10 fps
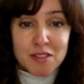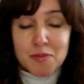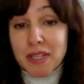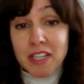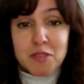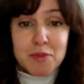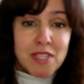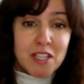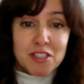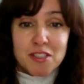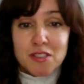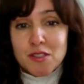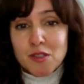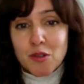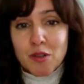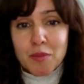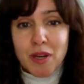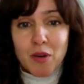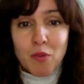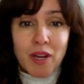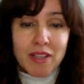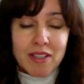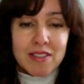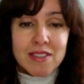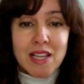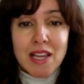my engagement sessions, or my weddings,